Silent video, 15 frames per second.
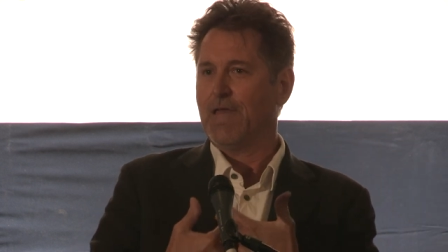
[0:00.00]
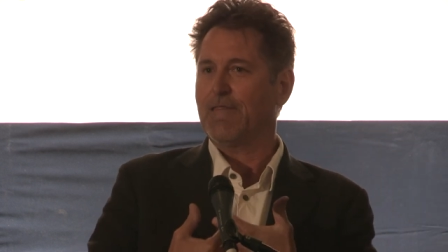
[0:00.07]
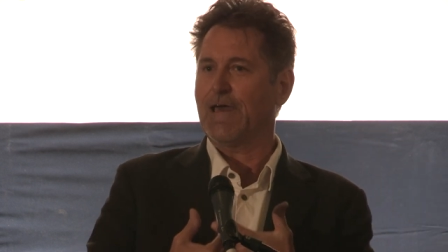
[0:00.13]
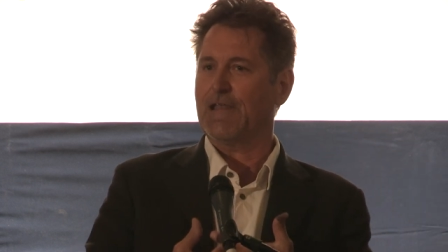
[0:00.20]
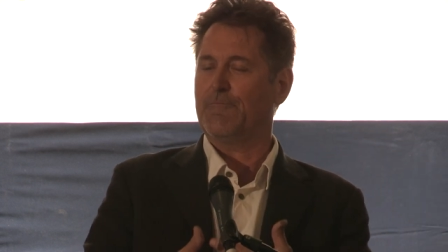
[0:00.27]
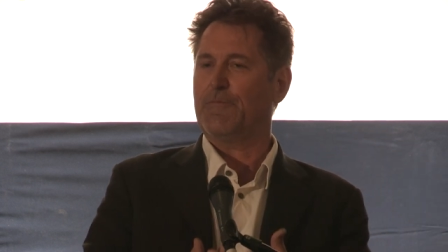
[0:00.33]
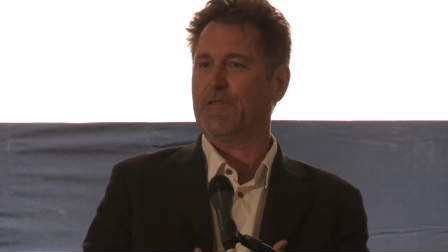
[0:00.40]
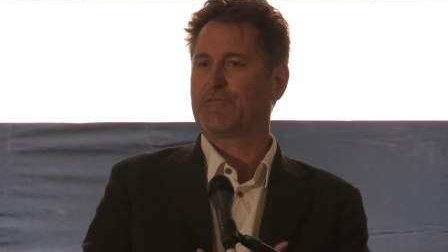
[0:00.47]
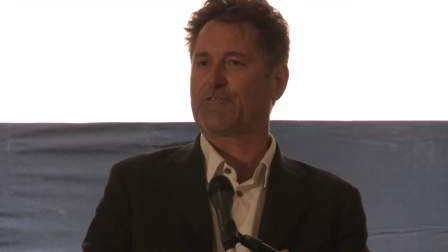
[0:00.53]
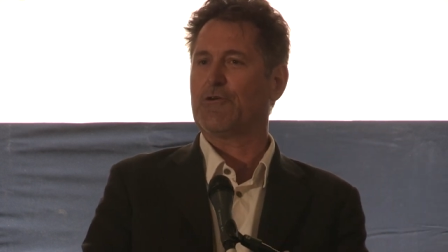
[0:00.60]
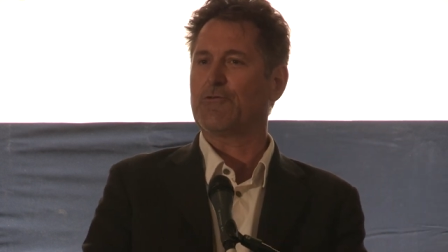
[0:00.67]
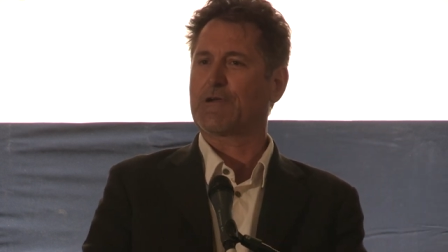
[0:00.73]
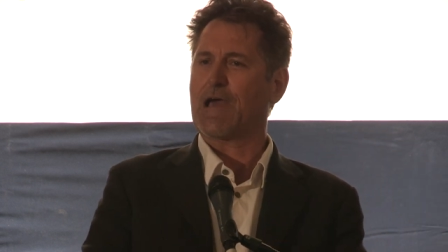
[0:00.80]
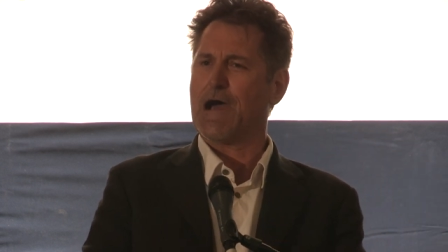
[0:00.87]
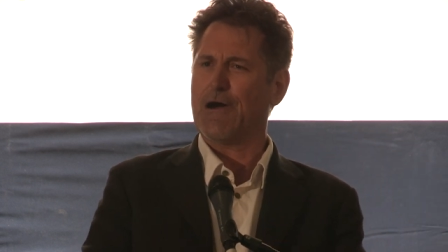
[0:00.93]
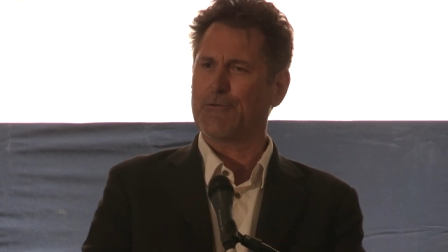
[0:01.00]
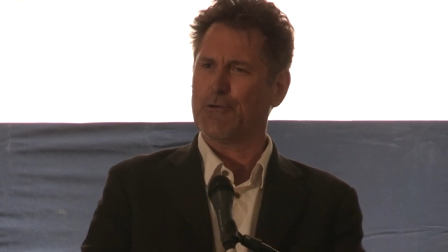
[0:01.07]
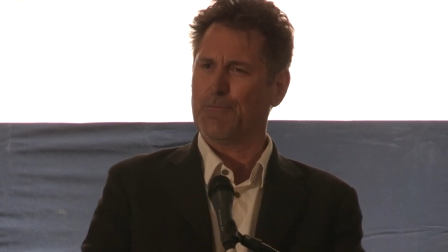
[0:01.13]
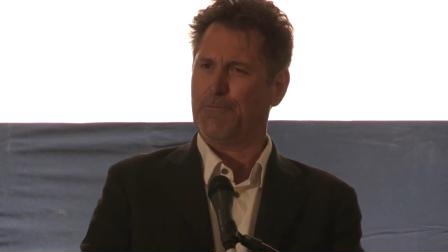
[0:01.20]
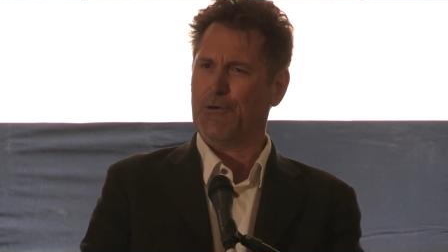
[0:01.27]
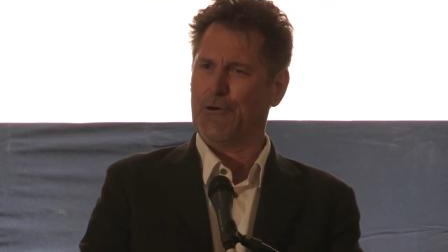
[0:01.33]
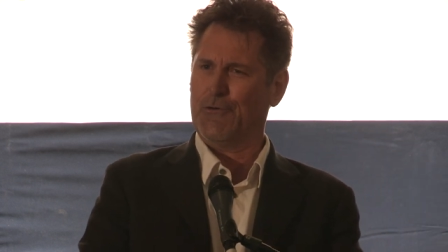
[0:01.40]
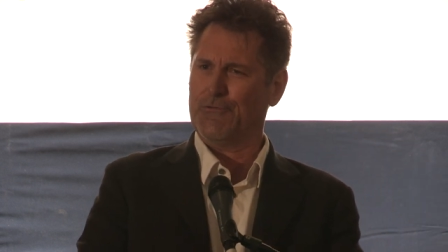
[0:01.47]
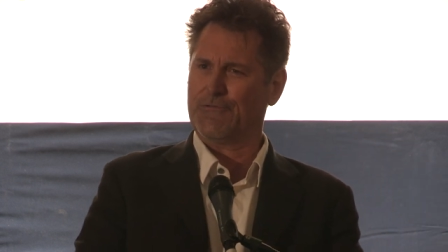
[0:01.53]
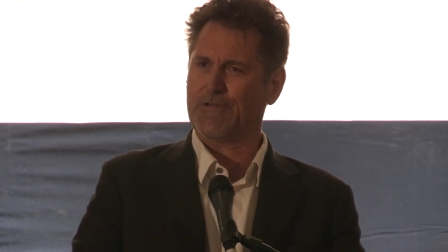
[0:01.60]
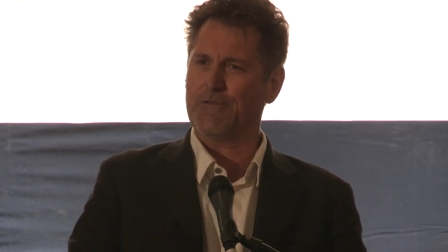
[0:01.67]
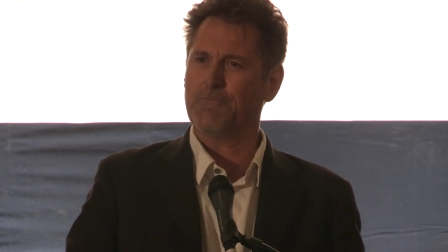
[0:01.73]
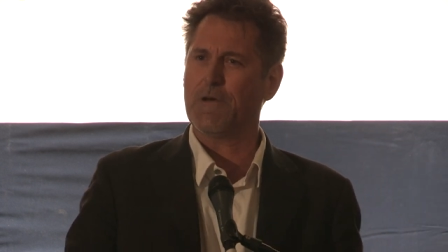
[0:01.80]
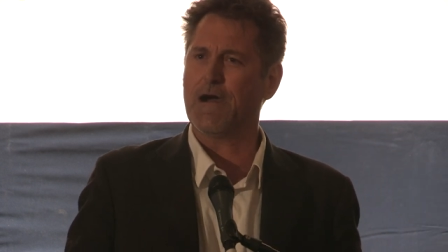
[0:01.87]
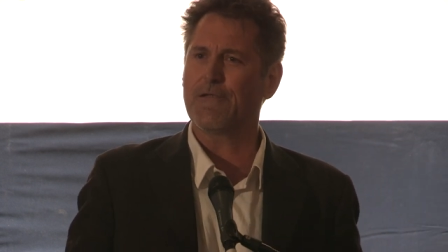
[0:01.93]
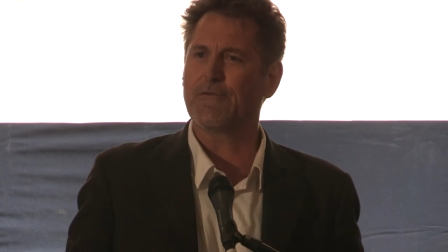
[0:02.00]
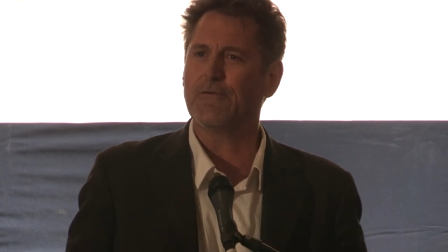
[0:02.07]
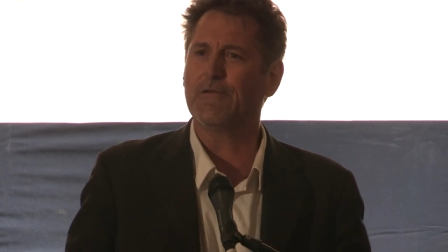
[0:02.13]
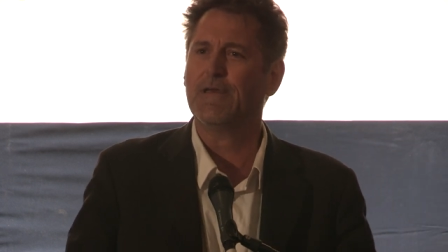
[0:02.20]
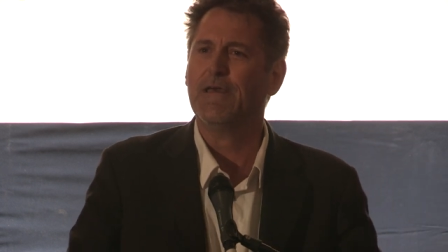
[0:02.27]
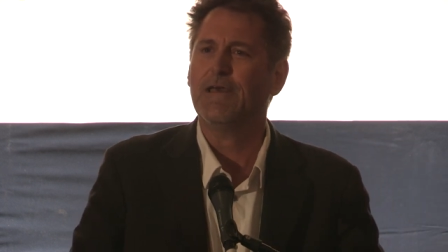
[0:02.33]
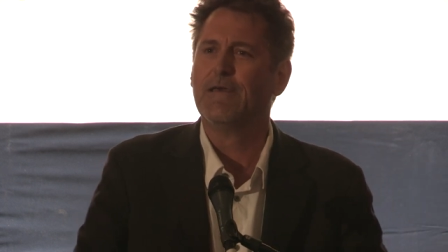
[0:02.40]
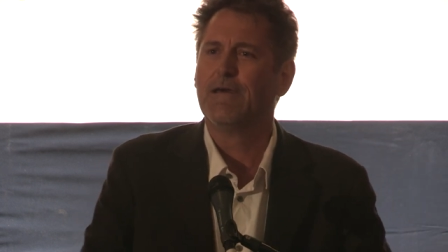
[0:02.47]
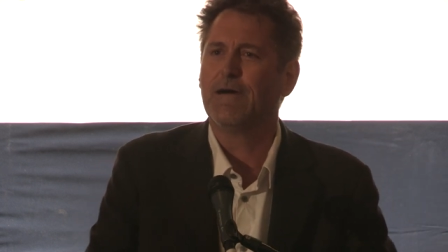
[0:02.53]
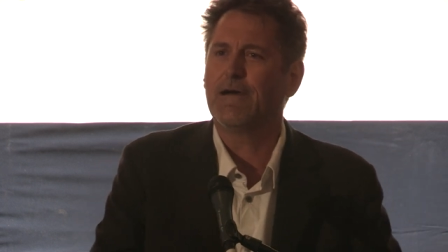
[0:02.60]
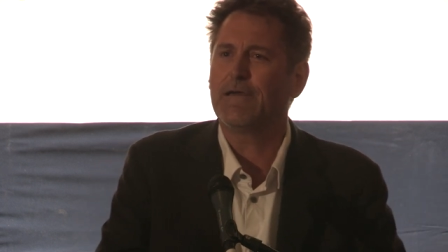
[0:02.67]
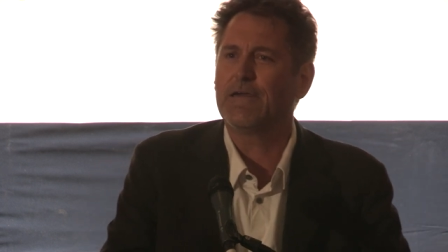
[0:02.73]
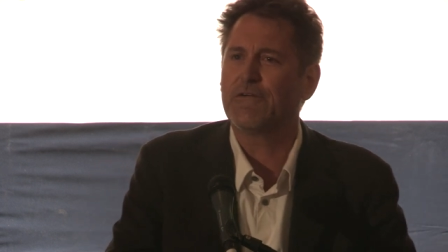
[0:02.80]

that have been so counterposed in modern uh,